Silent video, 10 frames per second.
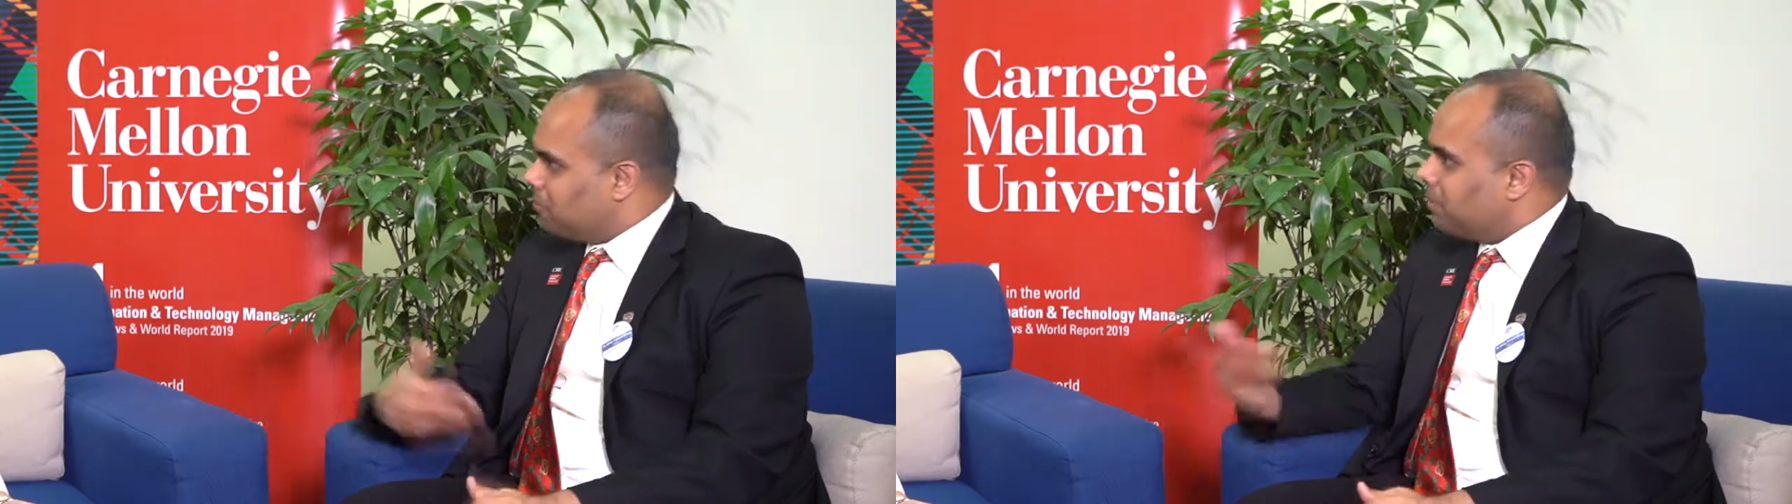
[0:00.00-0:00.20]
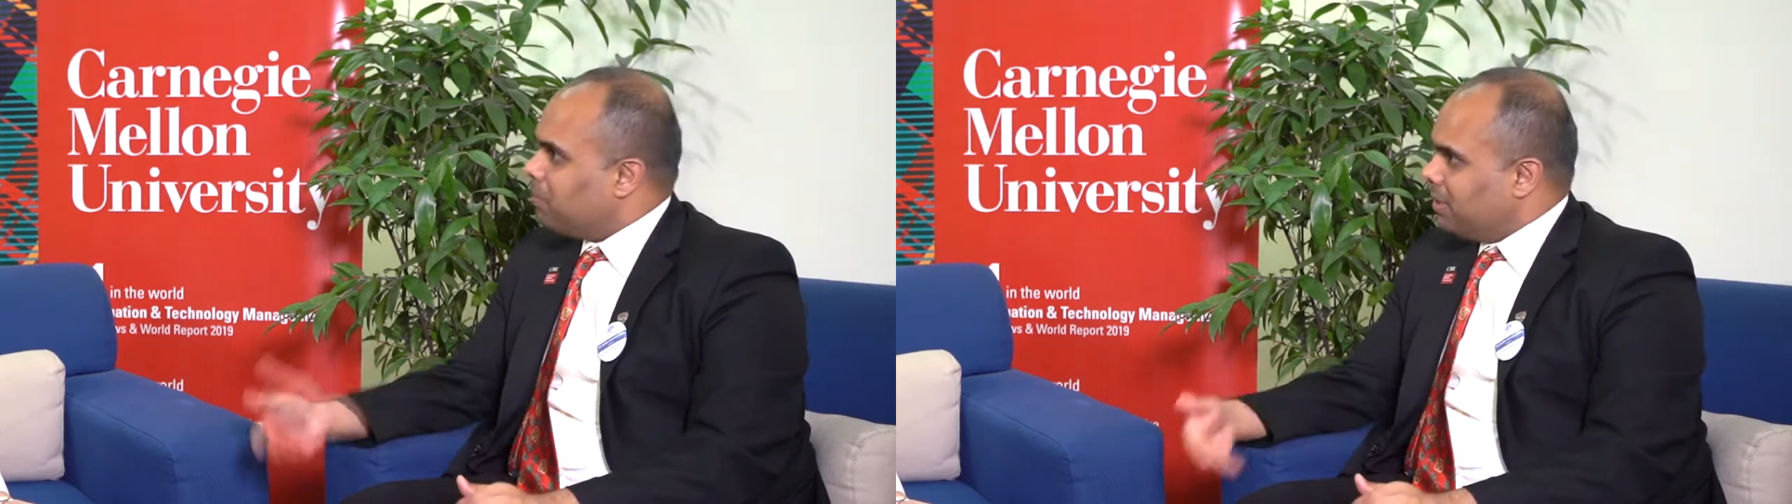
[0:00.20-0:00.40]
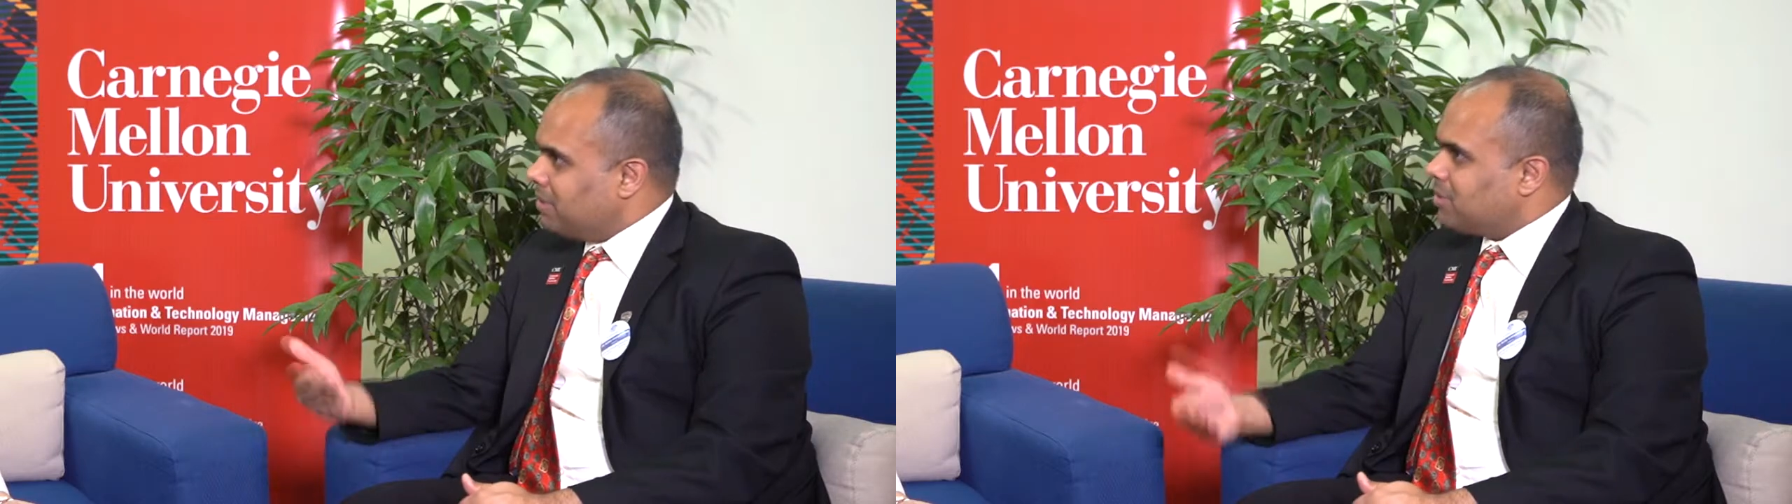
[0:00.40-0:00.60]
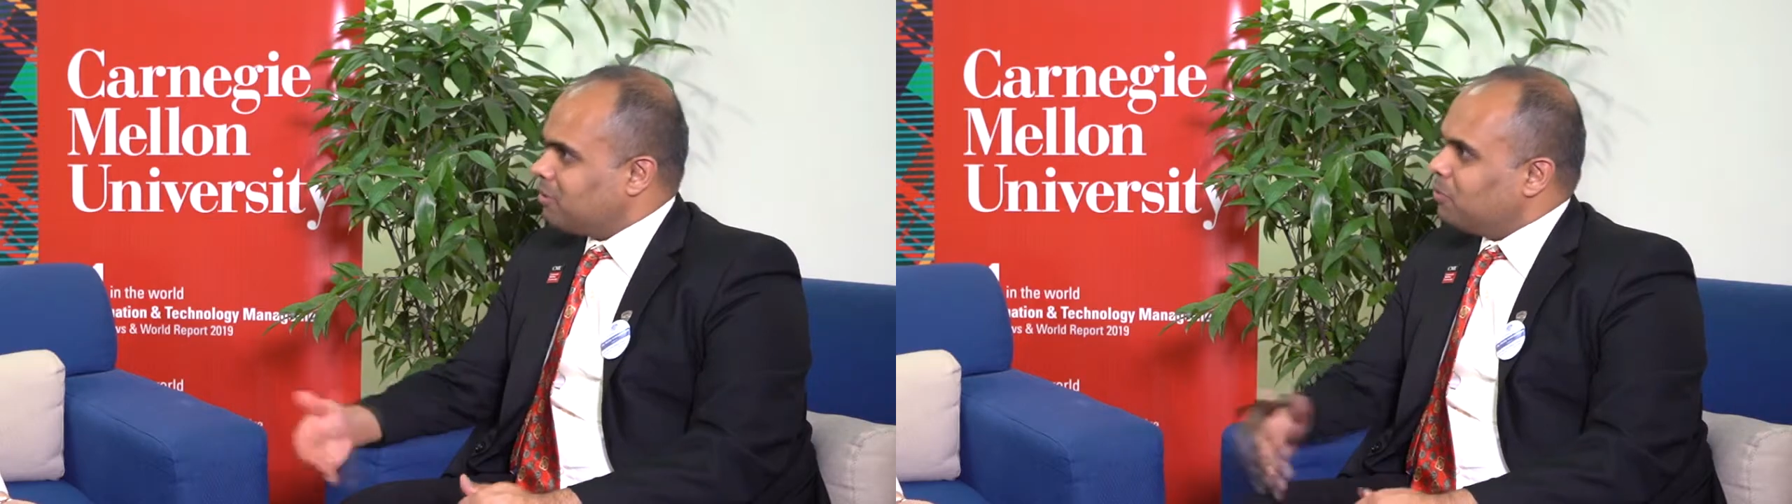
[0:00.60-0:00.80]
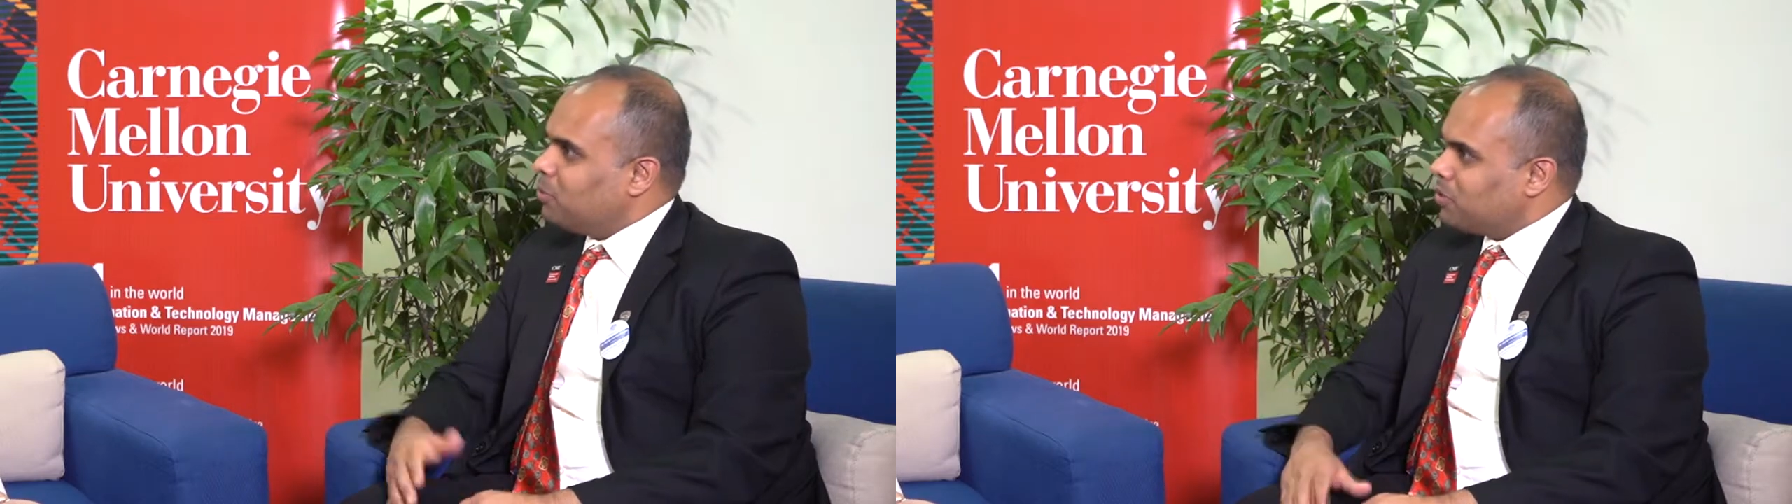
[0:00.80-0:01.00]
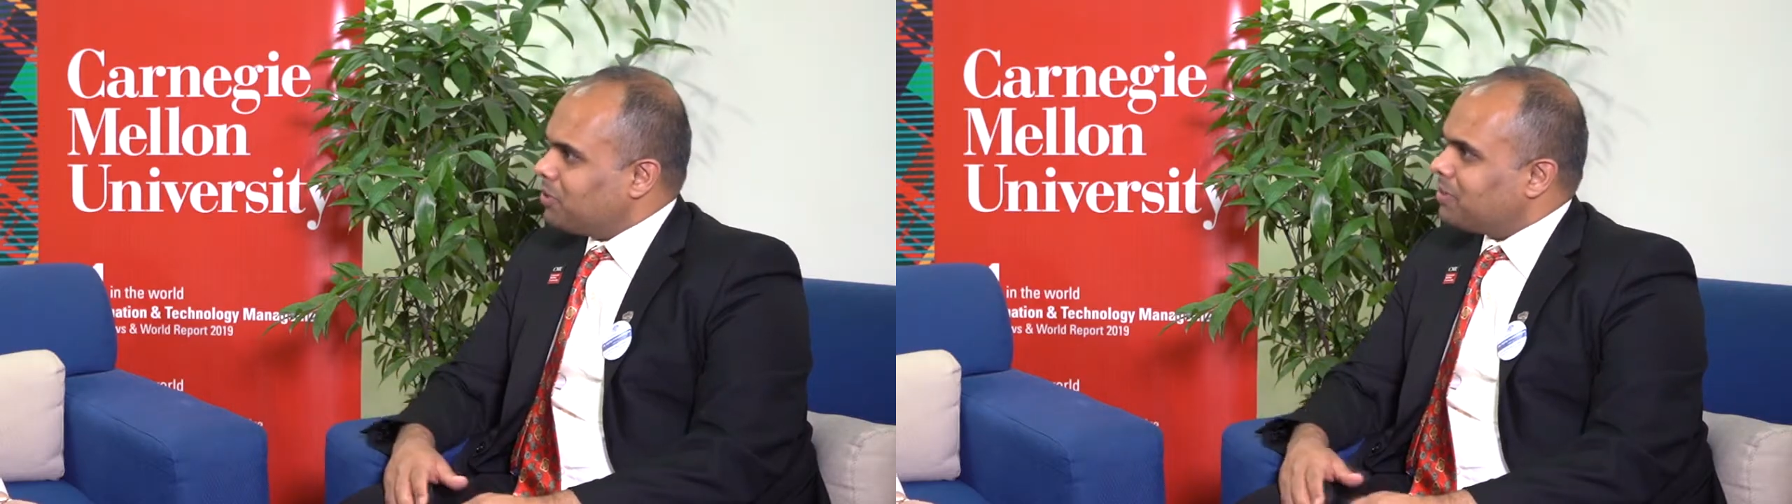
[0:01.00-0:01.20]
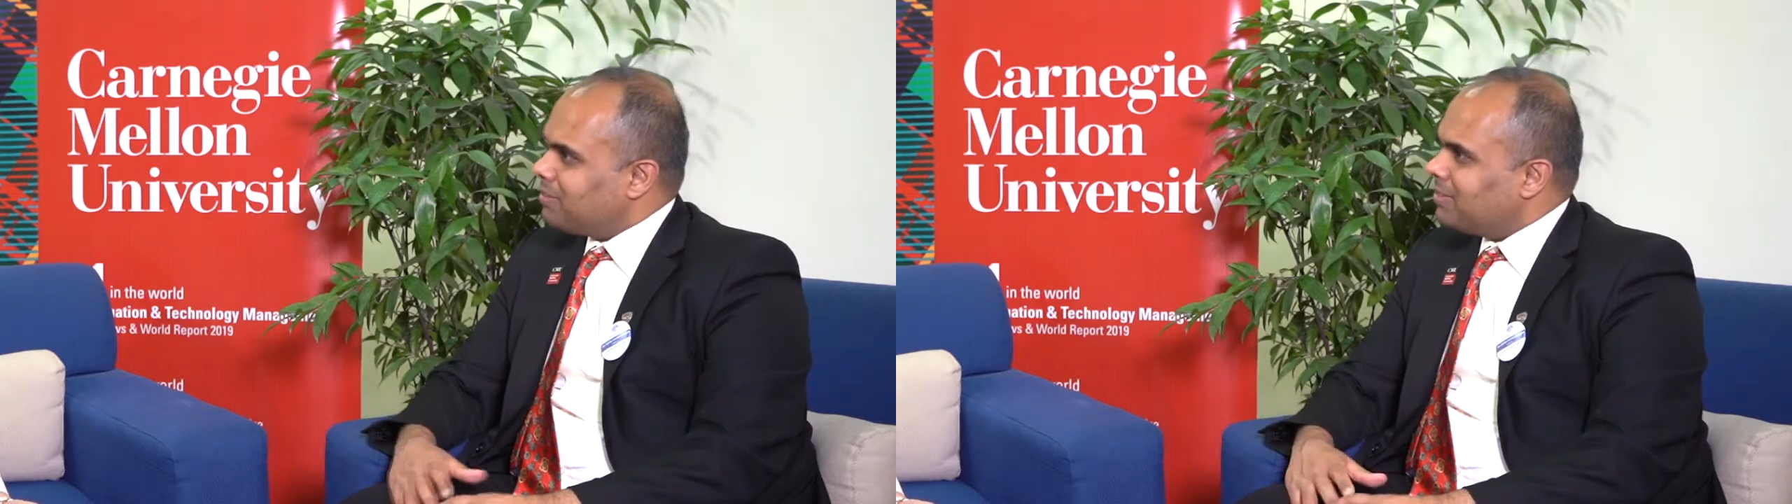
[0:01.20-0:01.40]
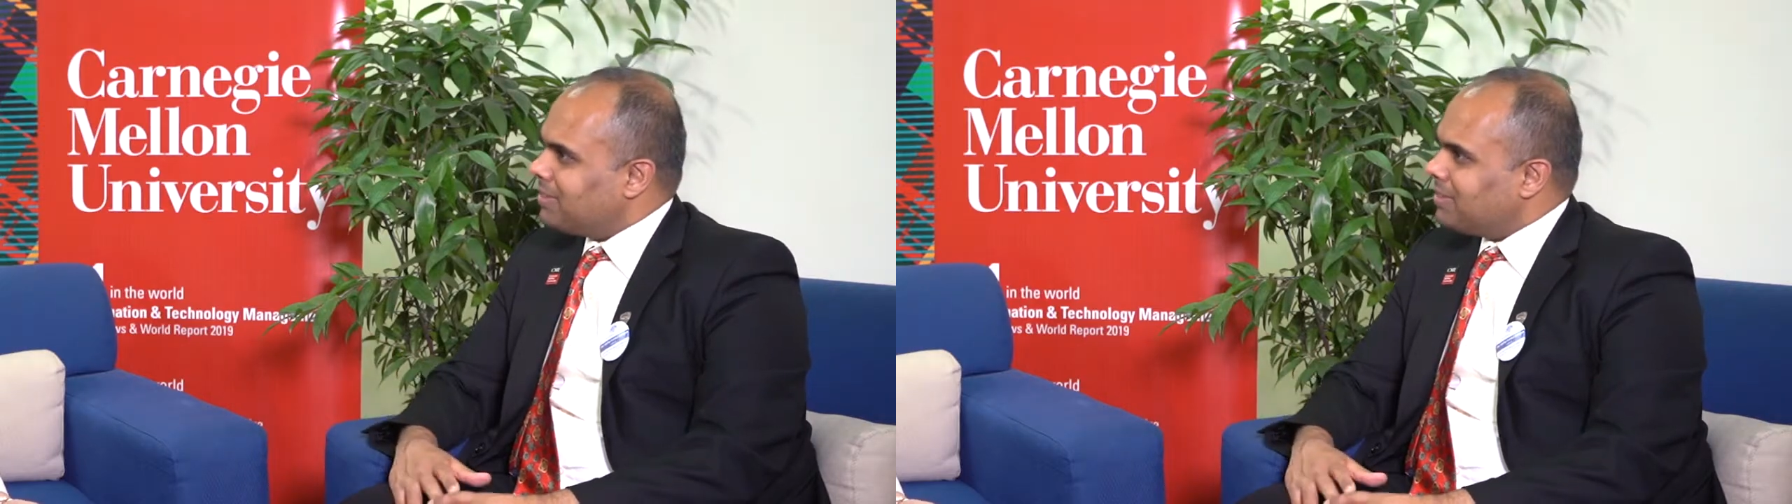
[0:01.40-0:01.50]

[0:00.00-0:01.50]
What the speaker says: the Philippines in the future.